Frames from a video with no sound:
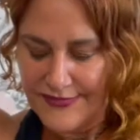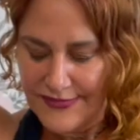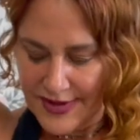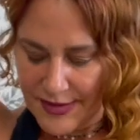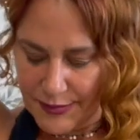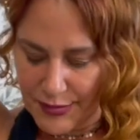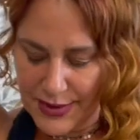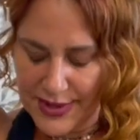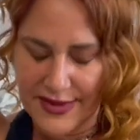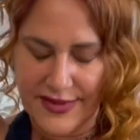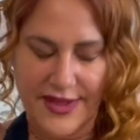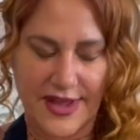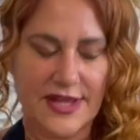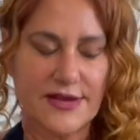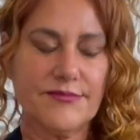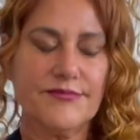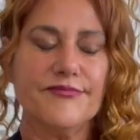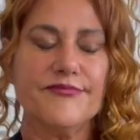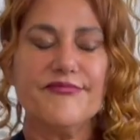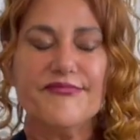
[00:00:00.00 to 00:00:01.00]
Breathe
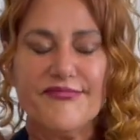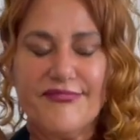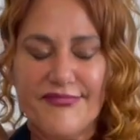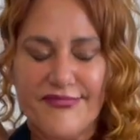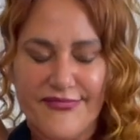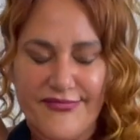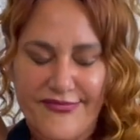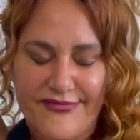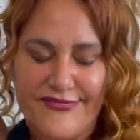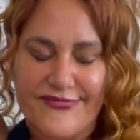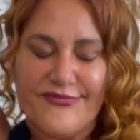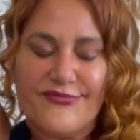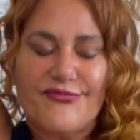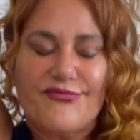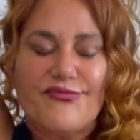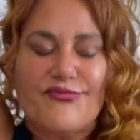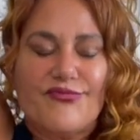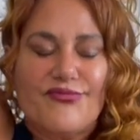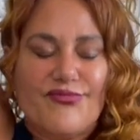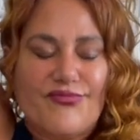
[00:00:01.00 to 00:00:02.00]
in.
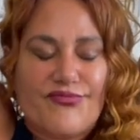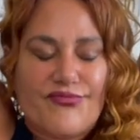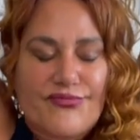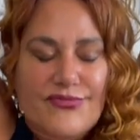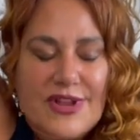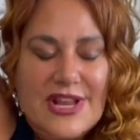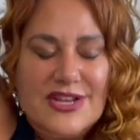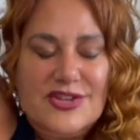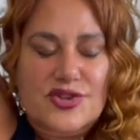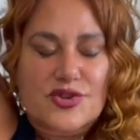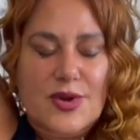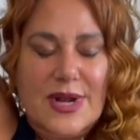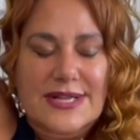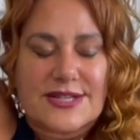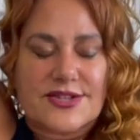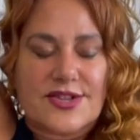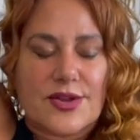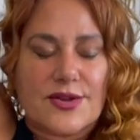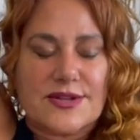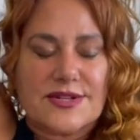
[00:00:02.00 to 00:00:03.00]
Stretch
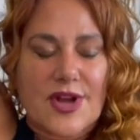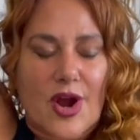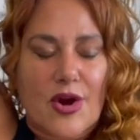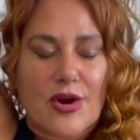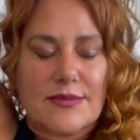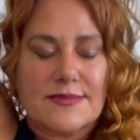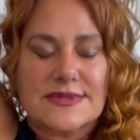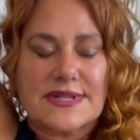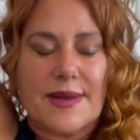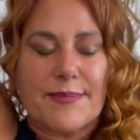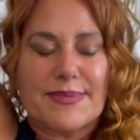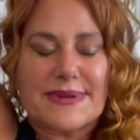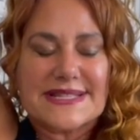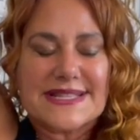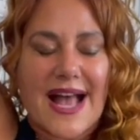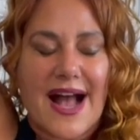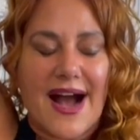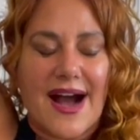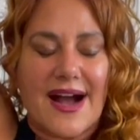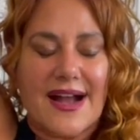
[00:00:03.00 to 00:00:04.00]
those arms up as
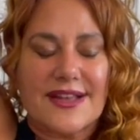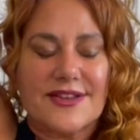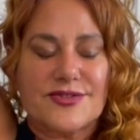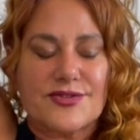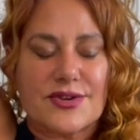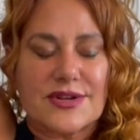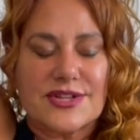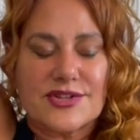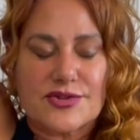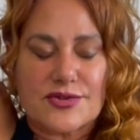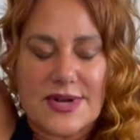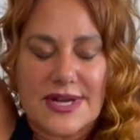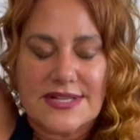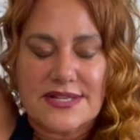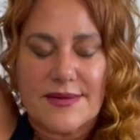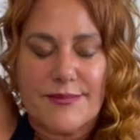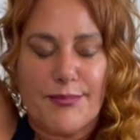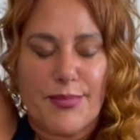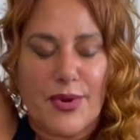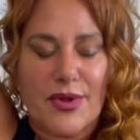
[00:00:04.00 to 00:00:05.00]
high as you can stretch
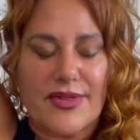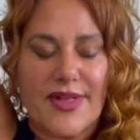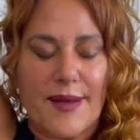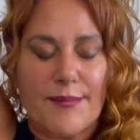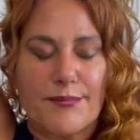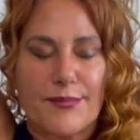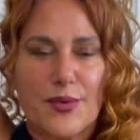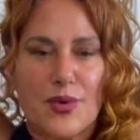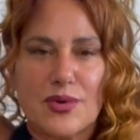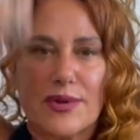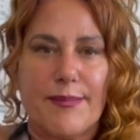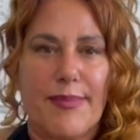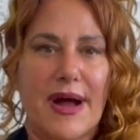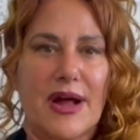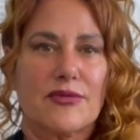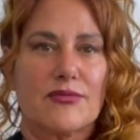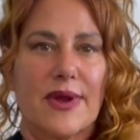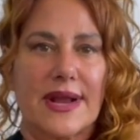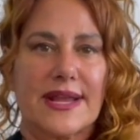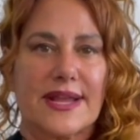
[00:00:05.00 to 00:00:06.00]
them. Pull that mula
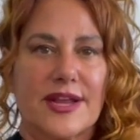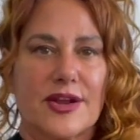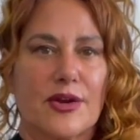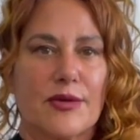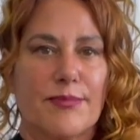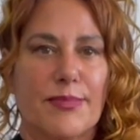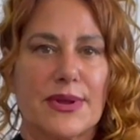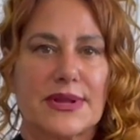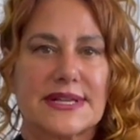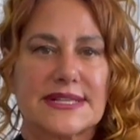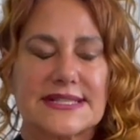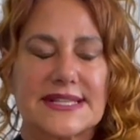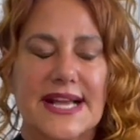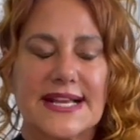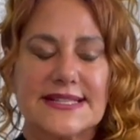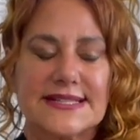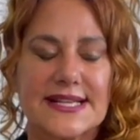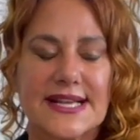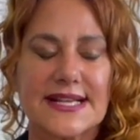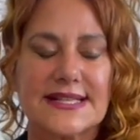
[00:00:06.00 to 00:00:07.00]
bandha right here. Pull it
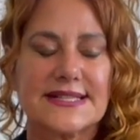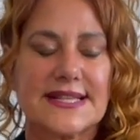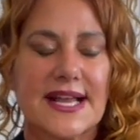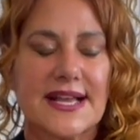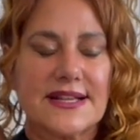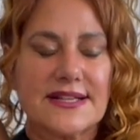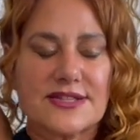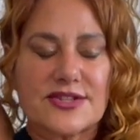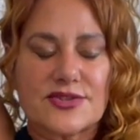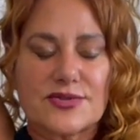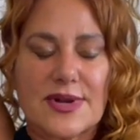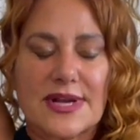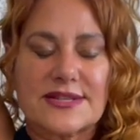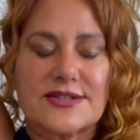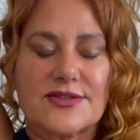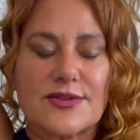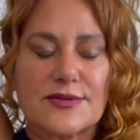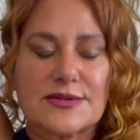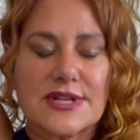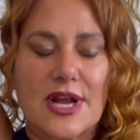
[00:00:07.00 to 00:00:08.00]
tight, tight, tight. Stretch
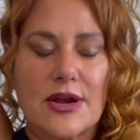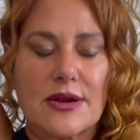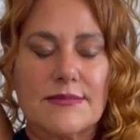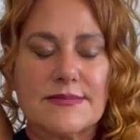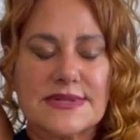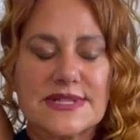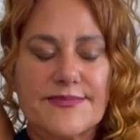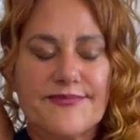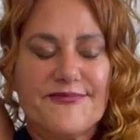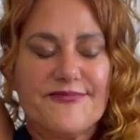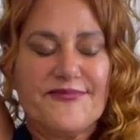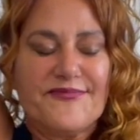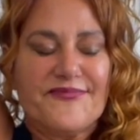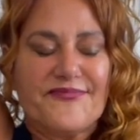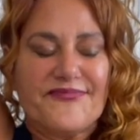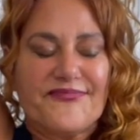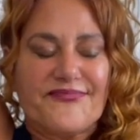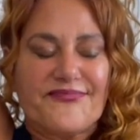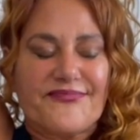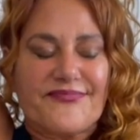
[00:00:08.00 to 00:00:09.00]
those arms.
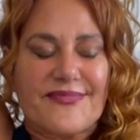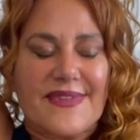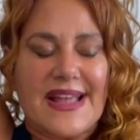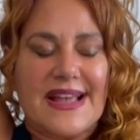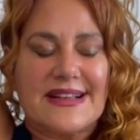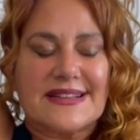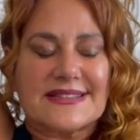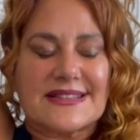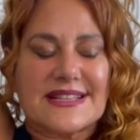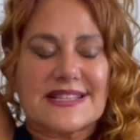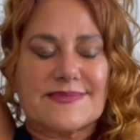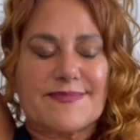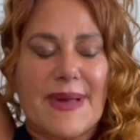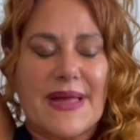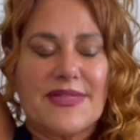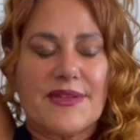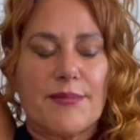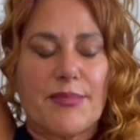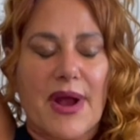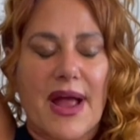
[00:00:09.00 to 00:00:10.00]
Suspend
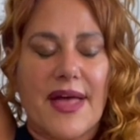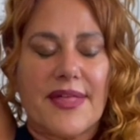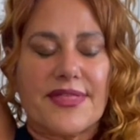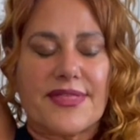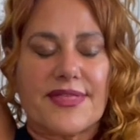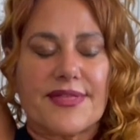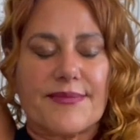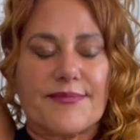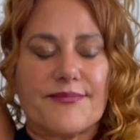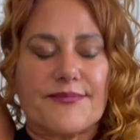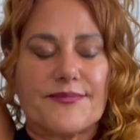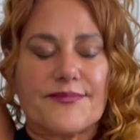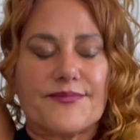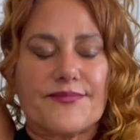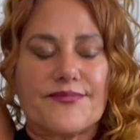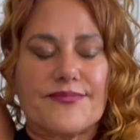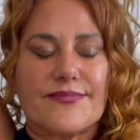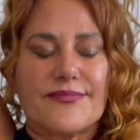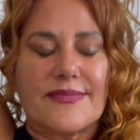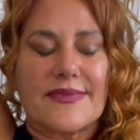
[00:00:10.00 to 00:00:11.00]
the breath.
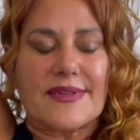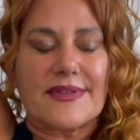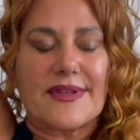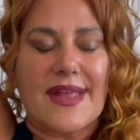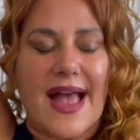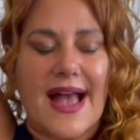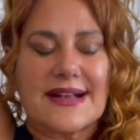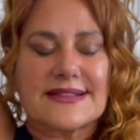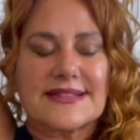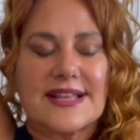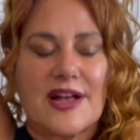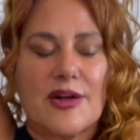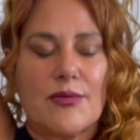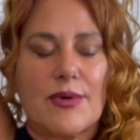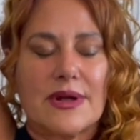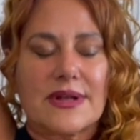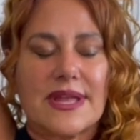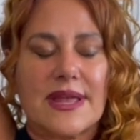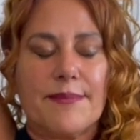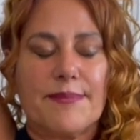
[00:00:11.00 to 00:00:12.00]
Exhale
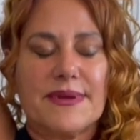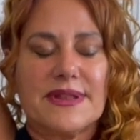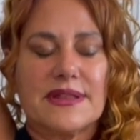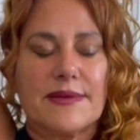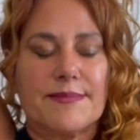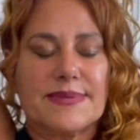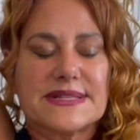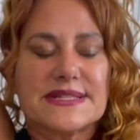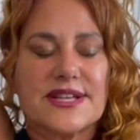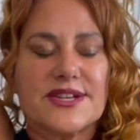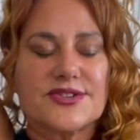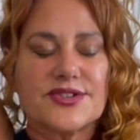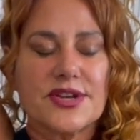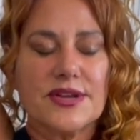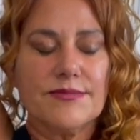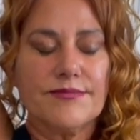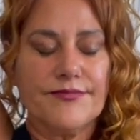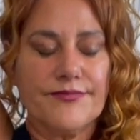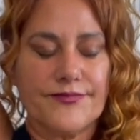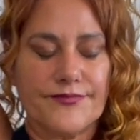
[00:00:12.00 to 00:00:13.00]
while keeping the
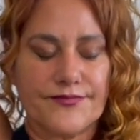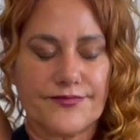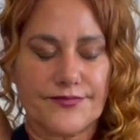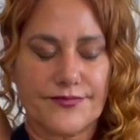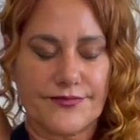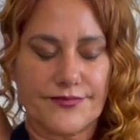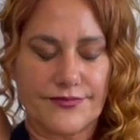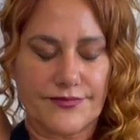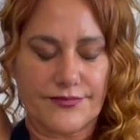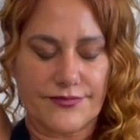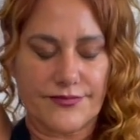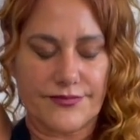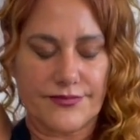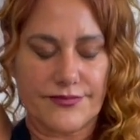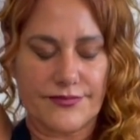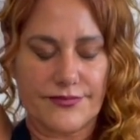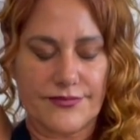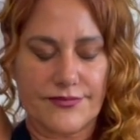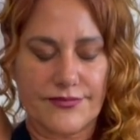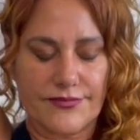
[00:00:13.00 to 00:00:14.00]
position.
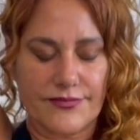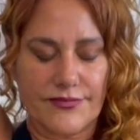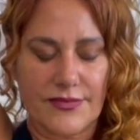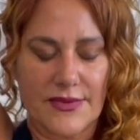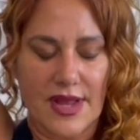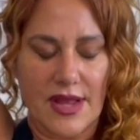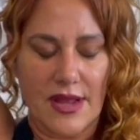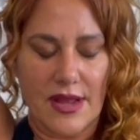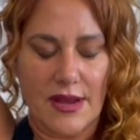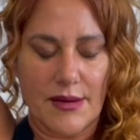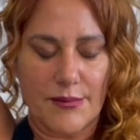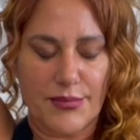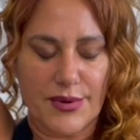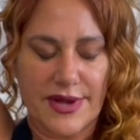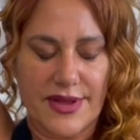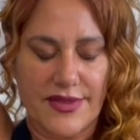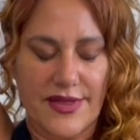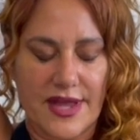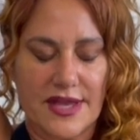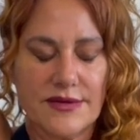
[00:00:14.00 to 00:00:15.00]

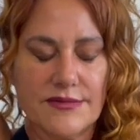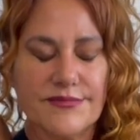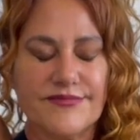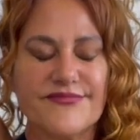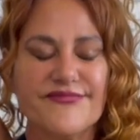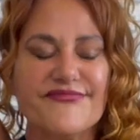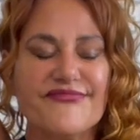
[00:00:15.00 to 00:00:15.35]
Breathe in.